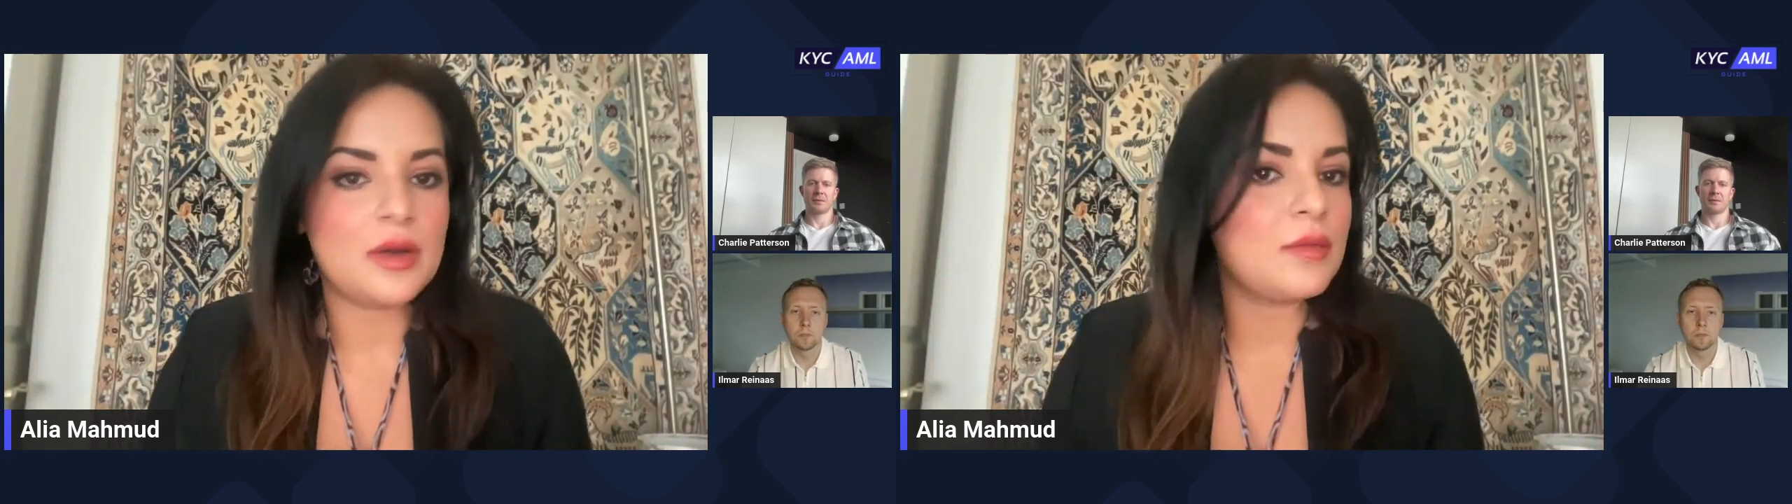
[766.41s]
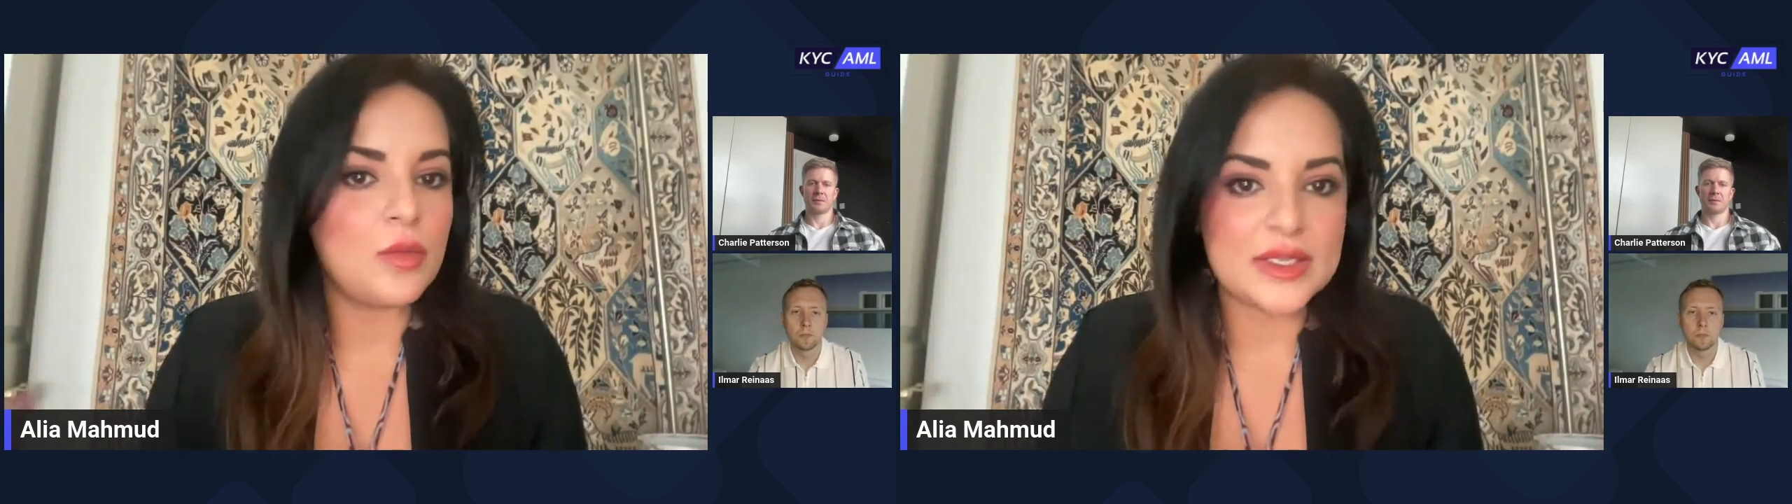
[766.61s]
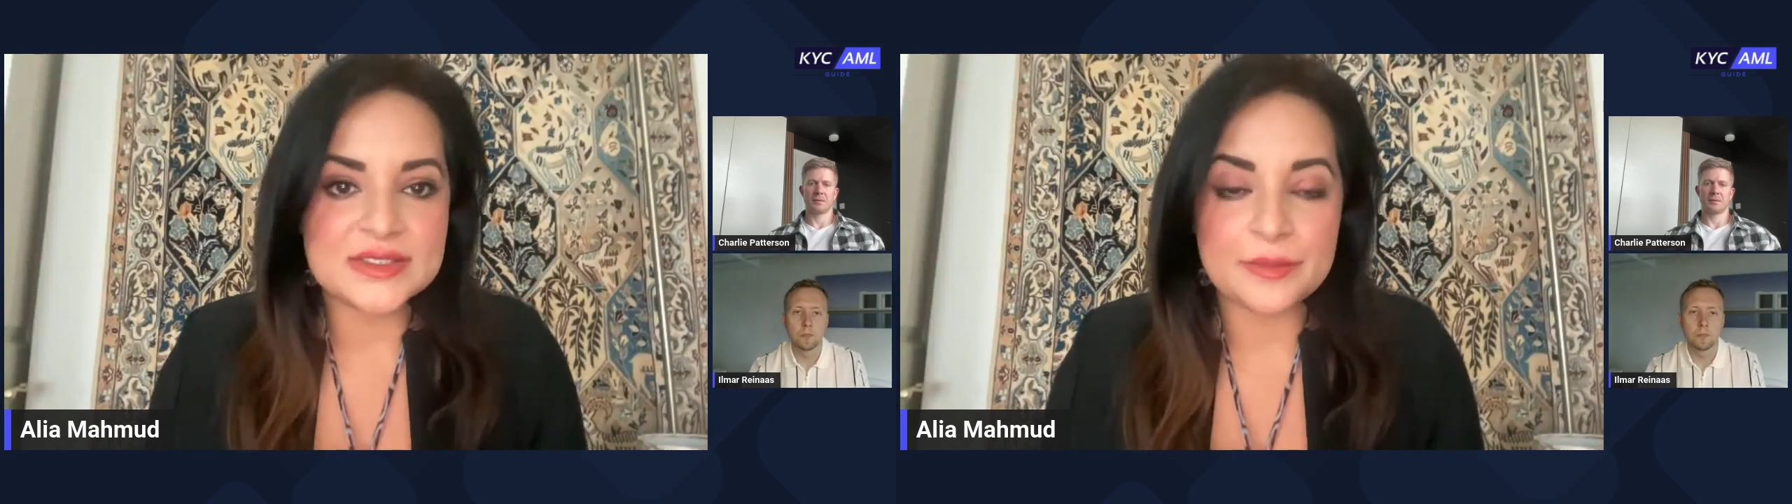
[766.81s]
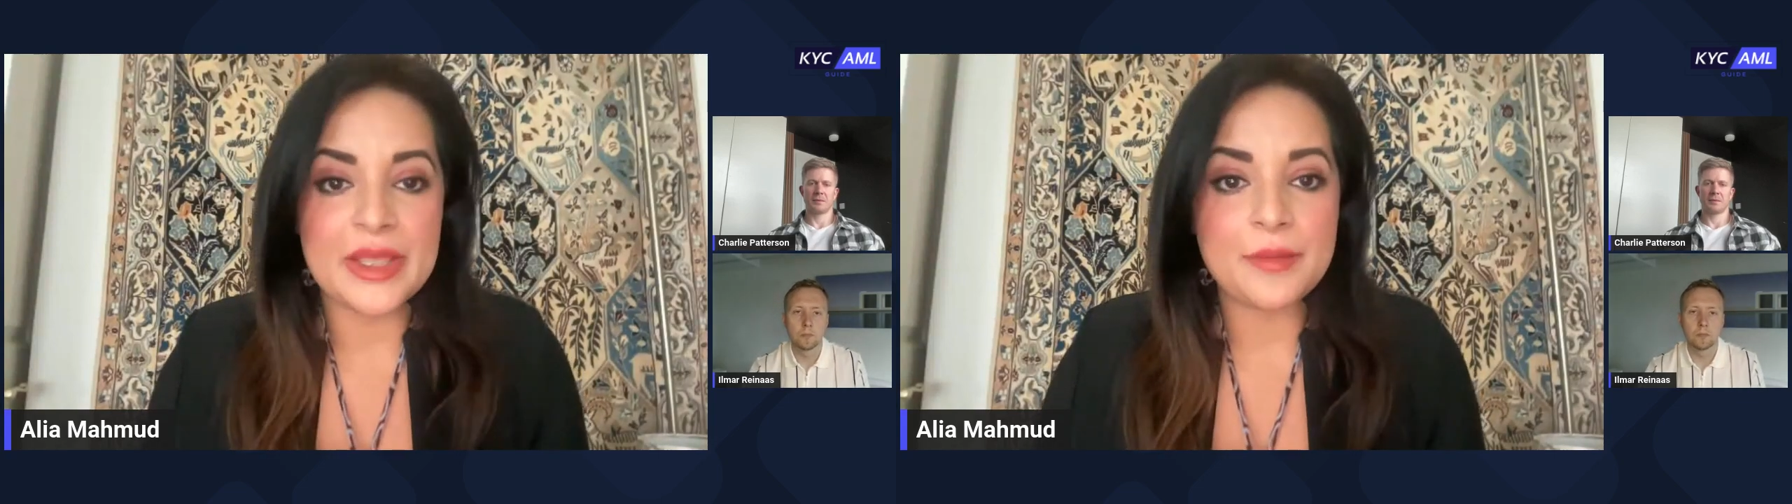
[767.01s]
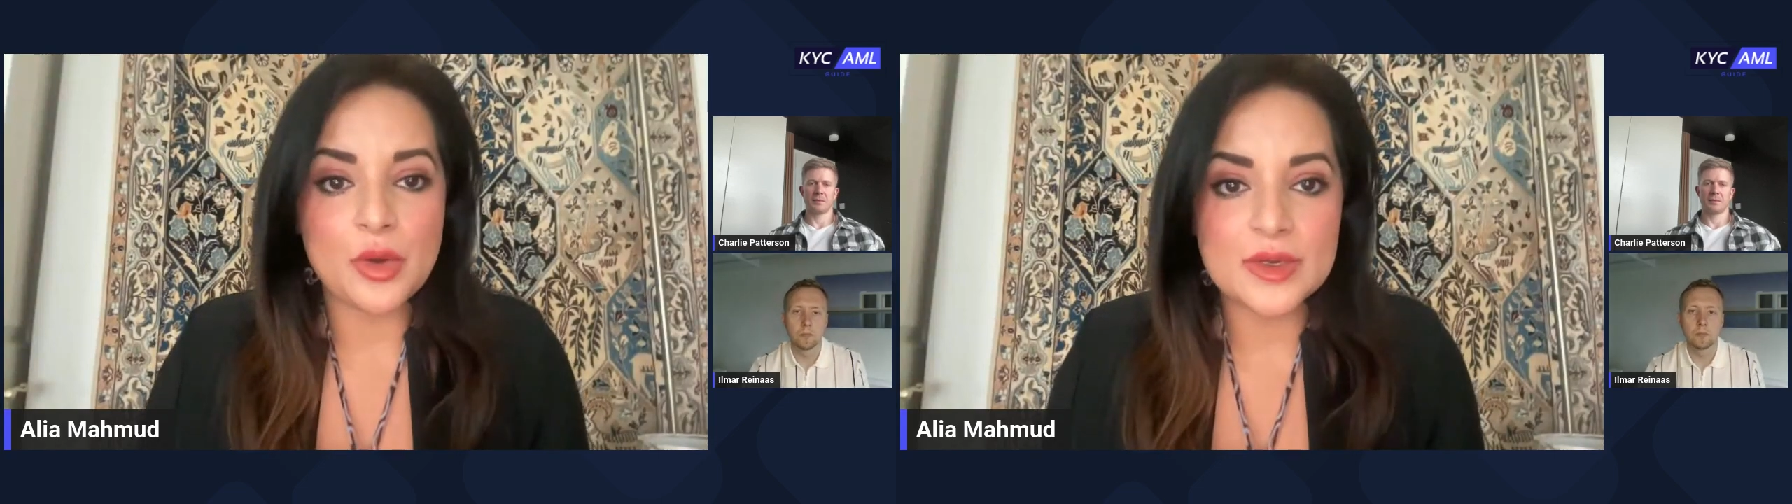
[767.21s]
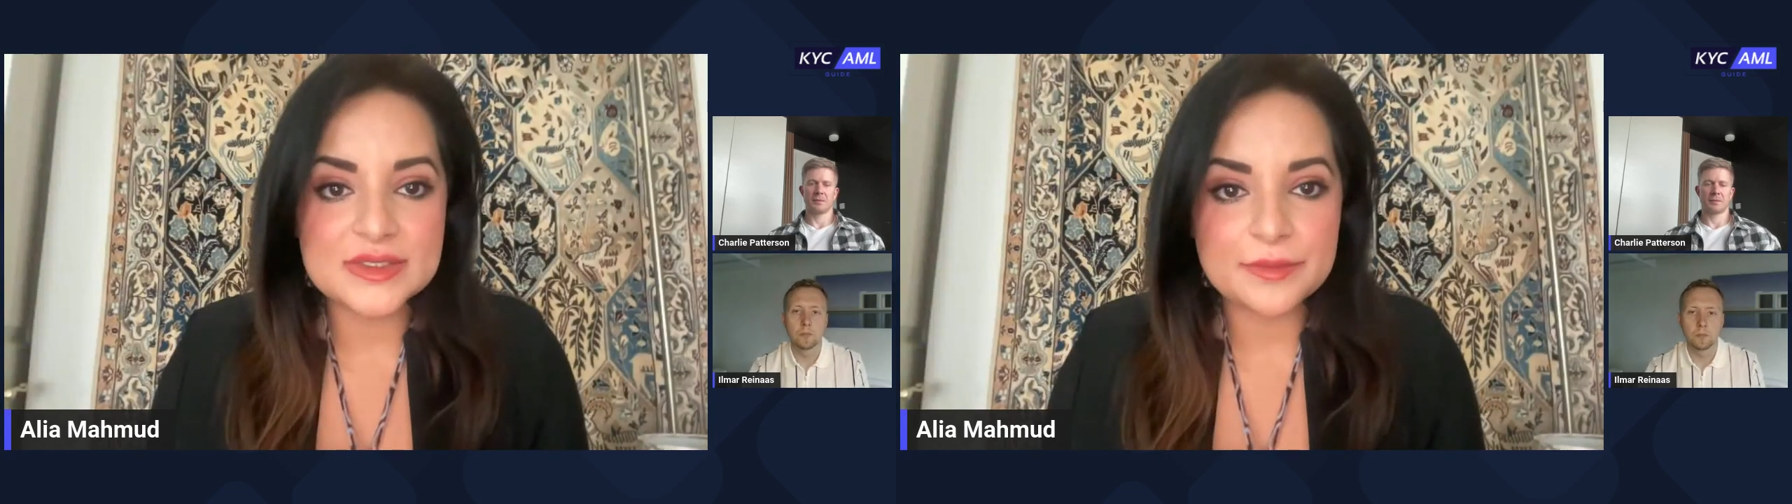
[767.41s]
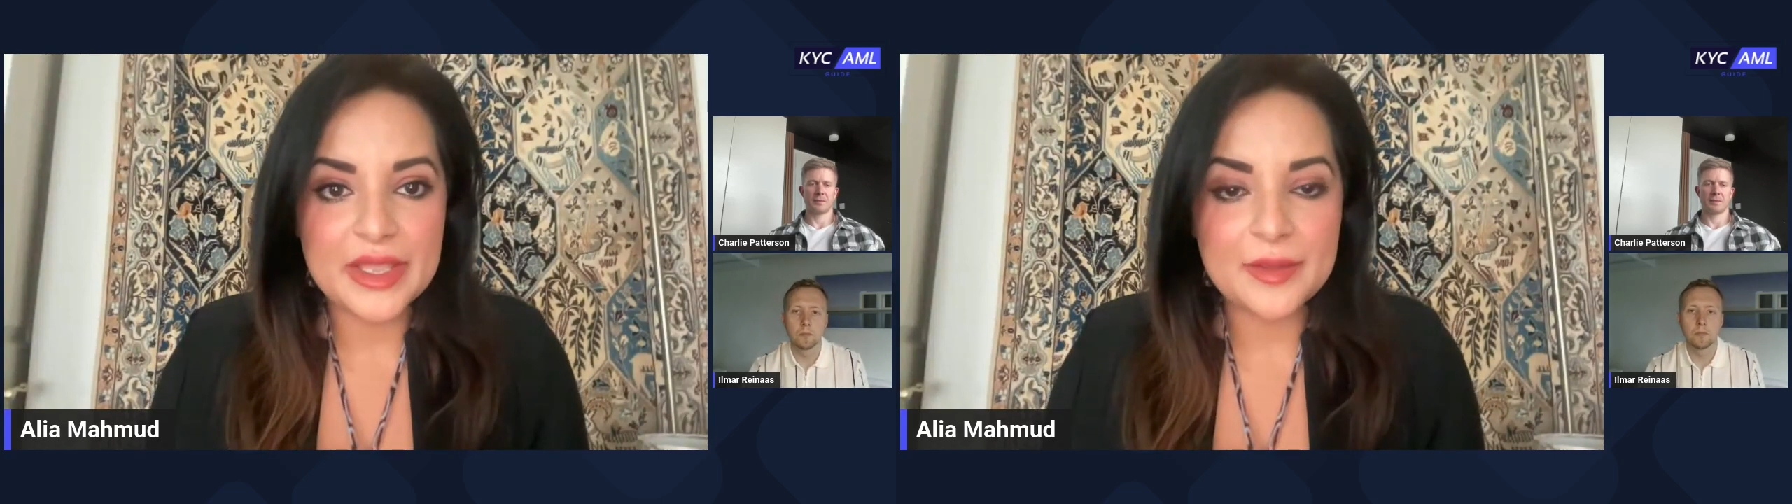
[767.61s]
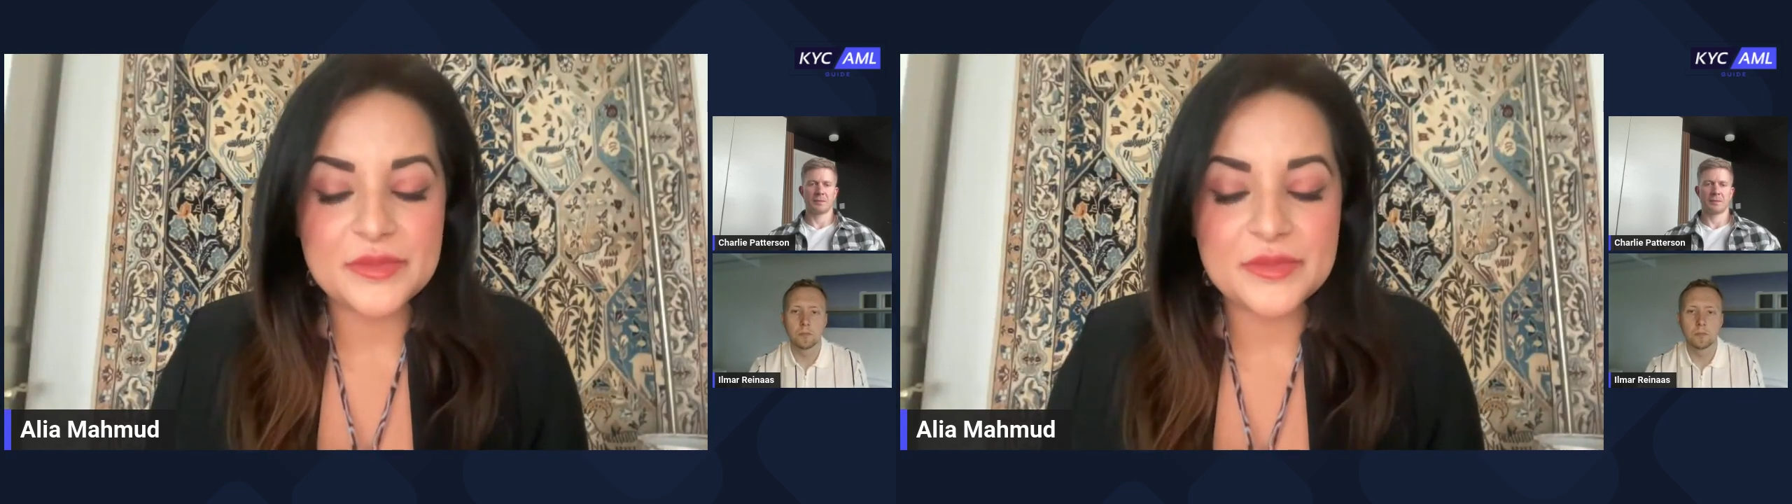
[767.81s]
once a PEP, always a PEP,